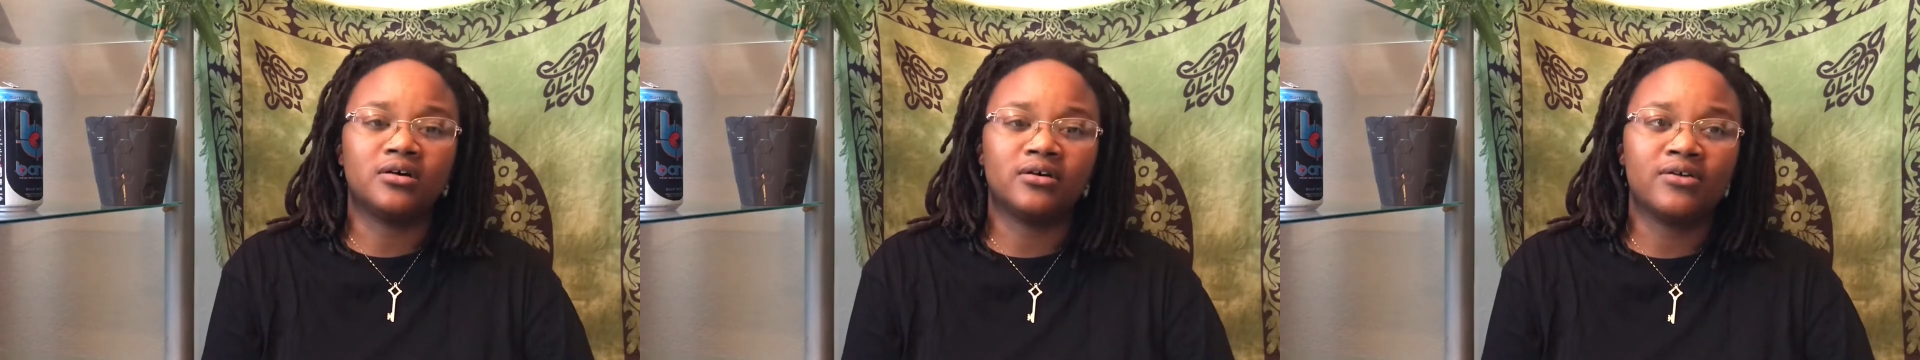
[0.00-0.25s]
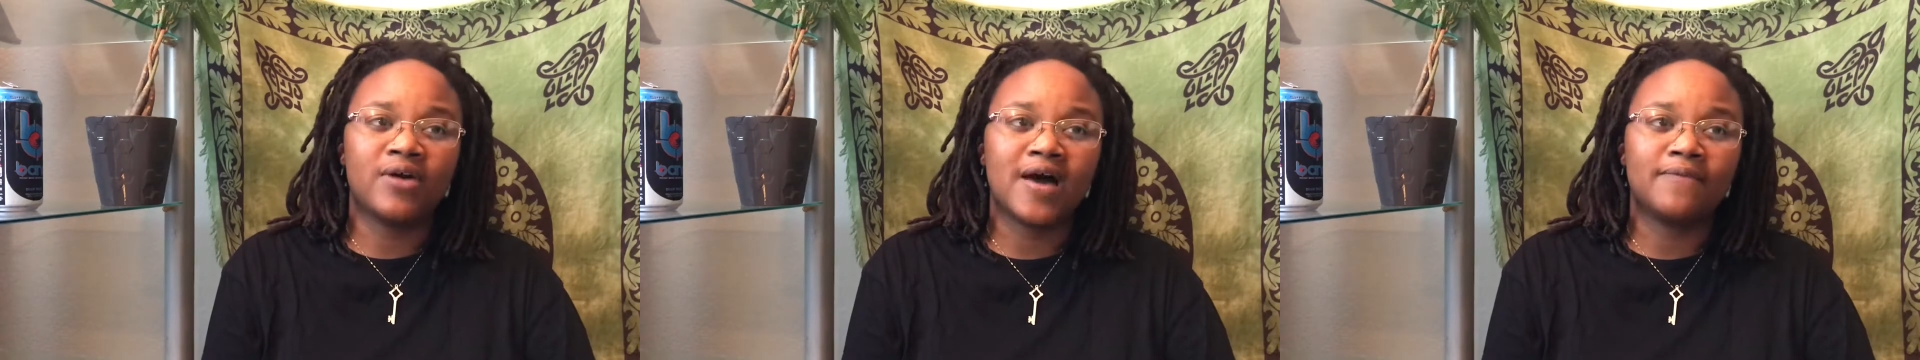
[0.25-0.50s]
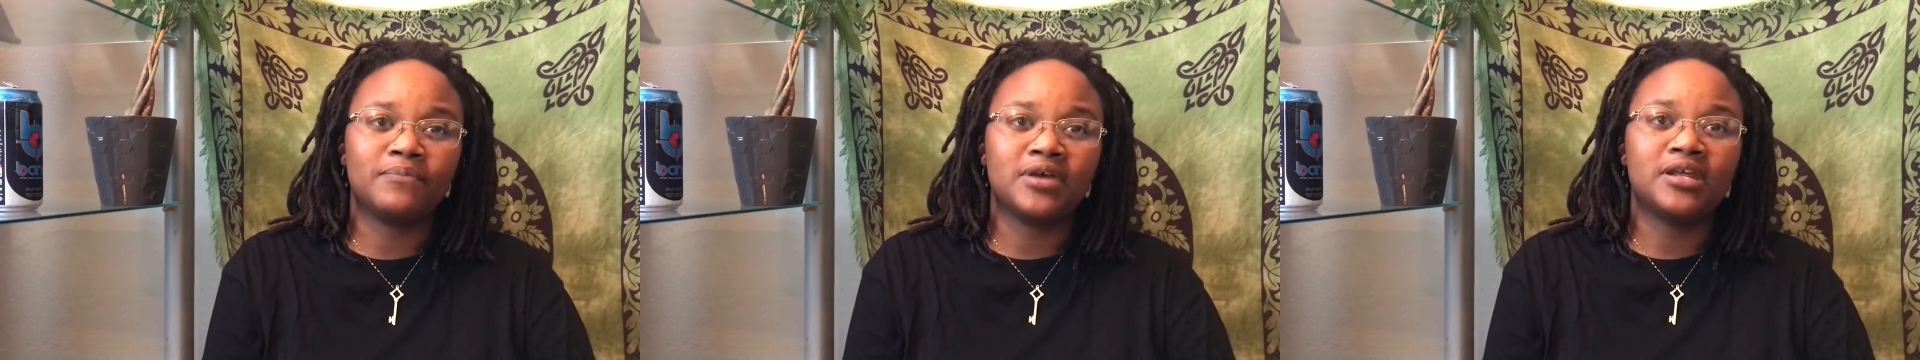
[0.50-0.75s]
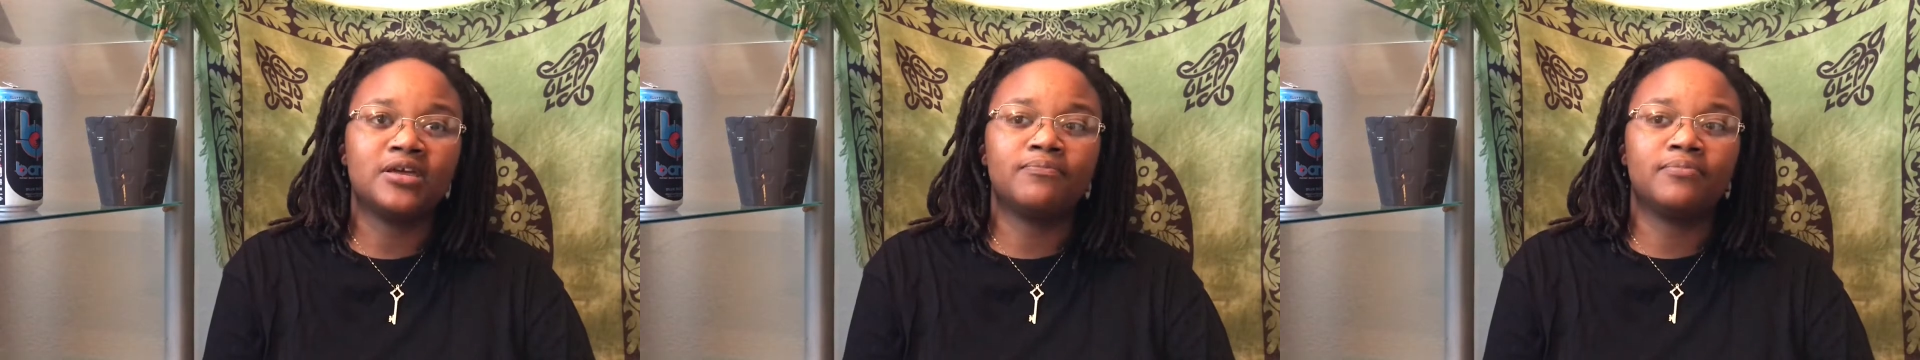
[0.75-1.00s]
you have
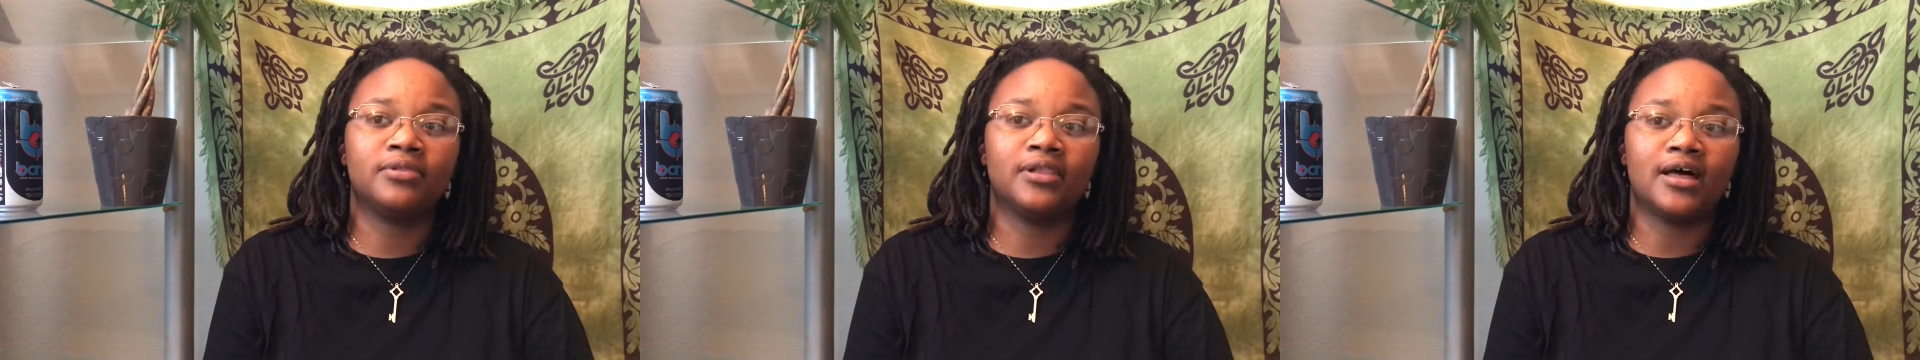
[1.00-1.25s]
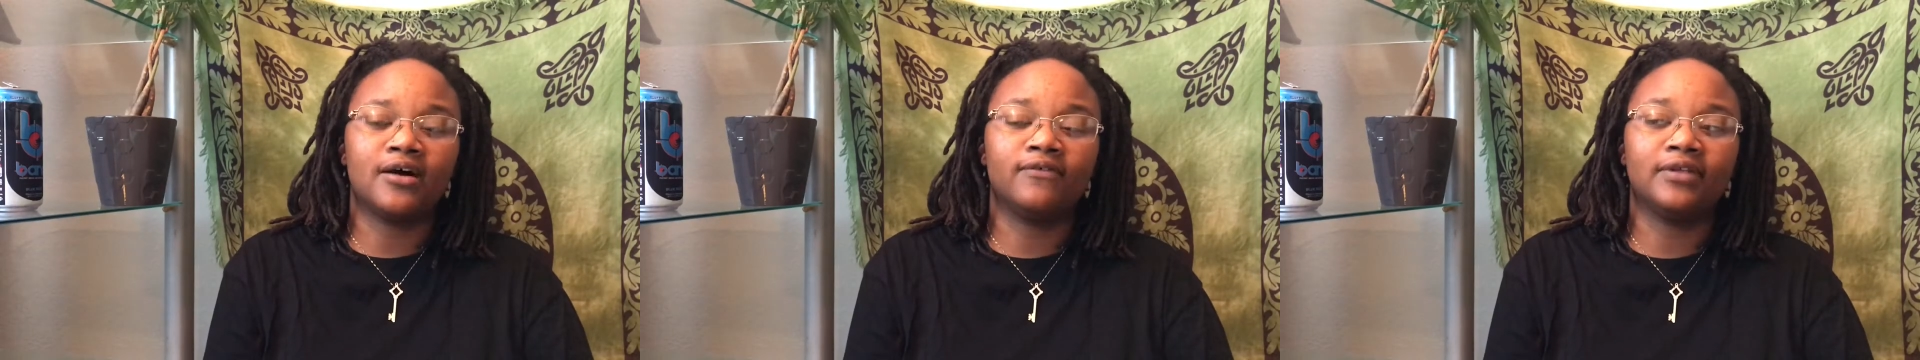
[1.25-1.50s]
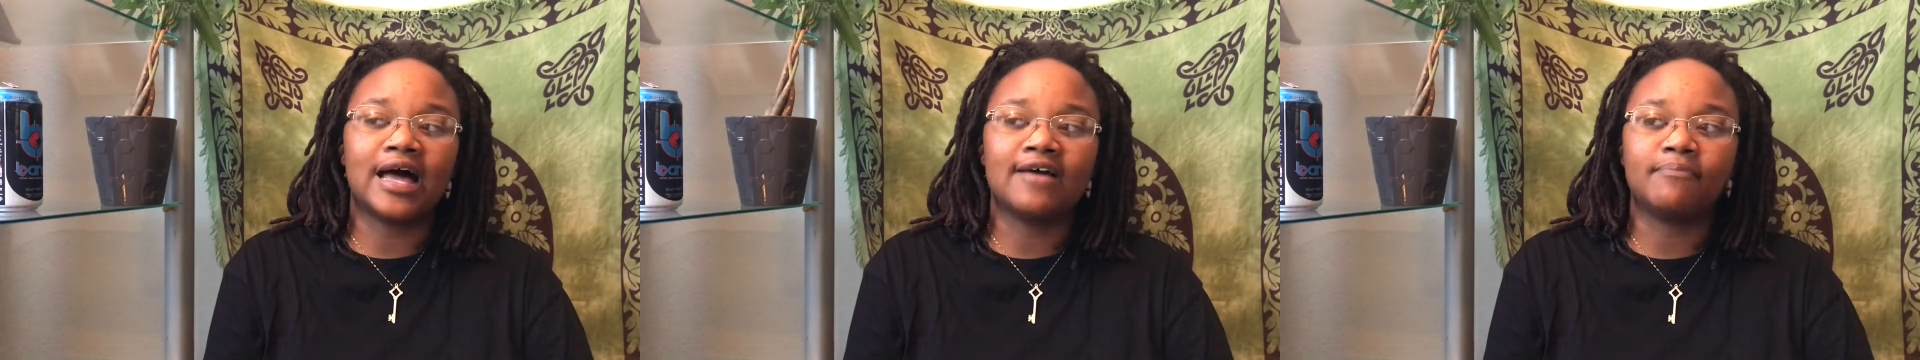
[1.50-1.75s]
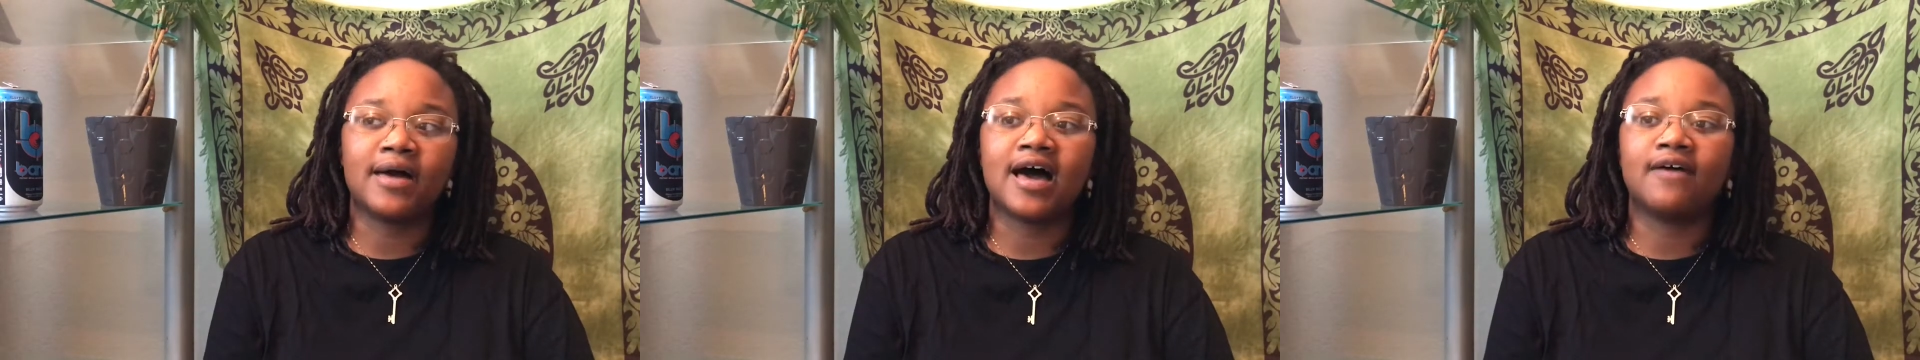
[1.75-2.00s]
many of
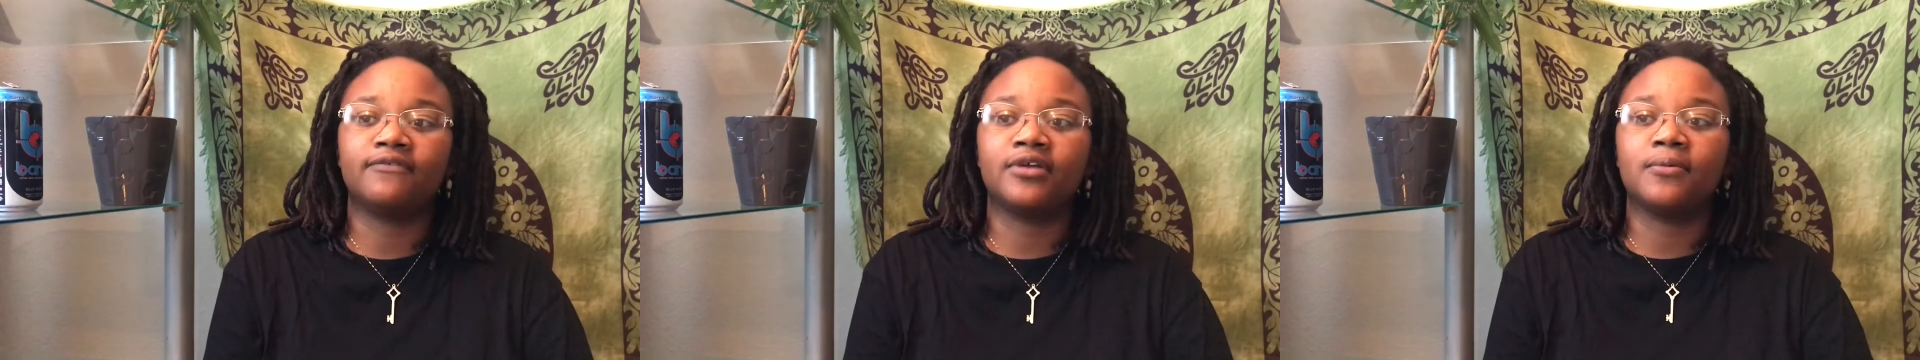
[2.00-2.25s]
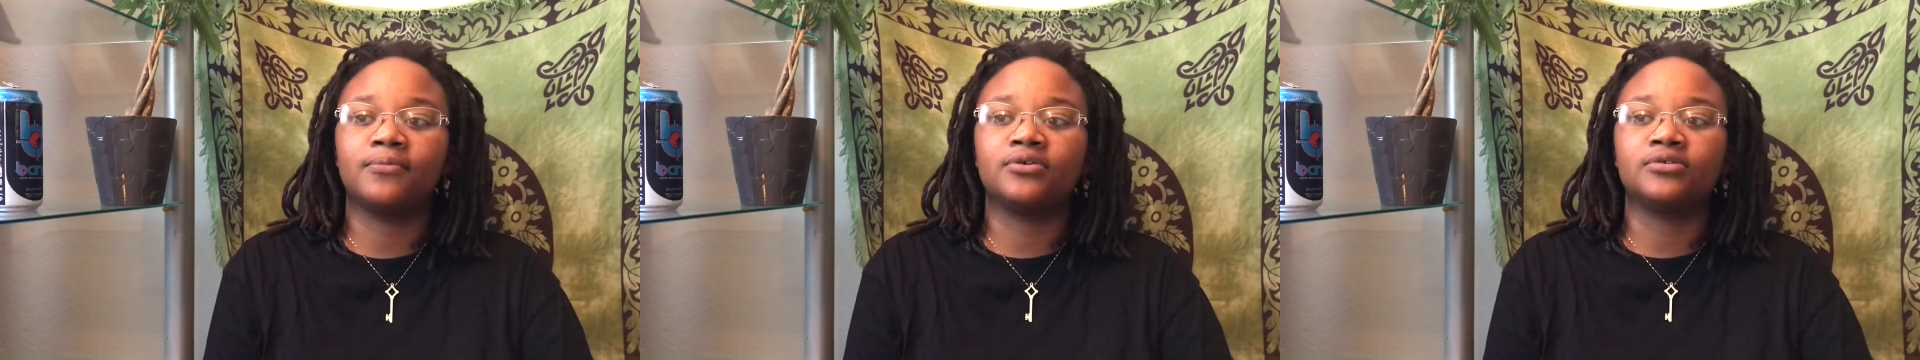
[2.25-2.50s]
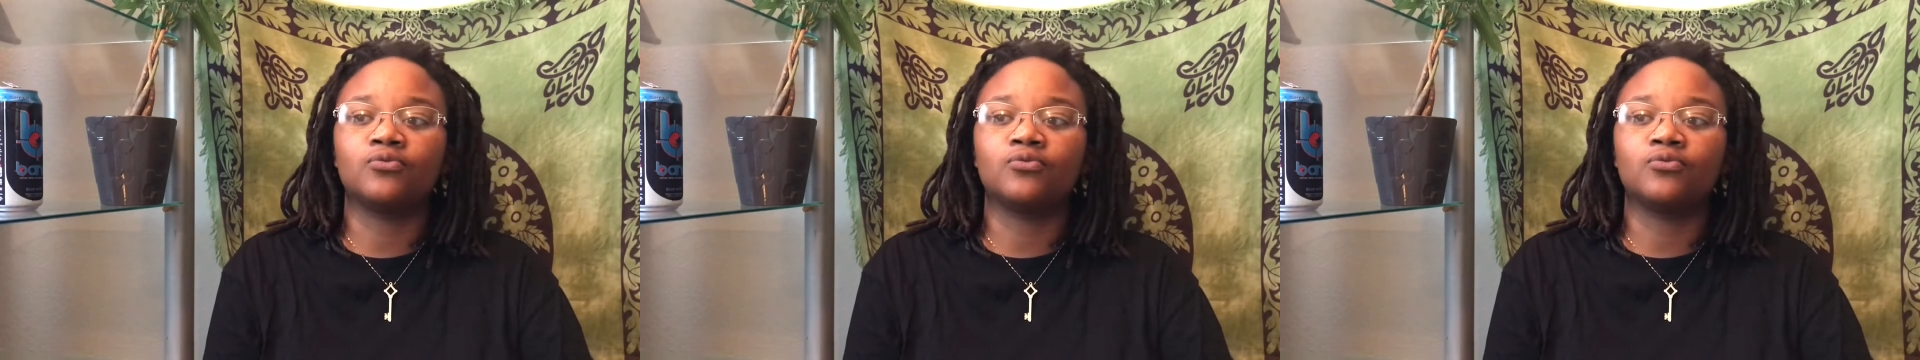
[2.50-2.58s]
life path number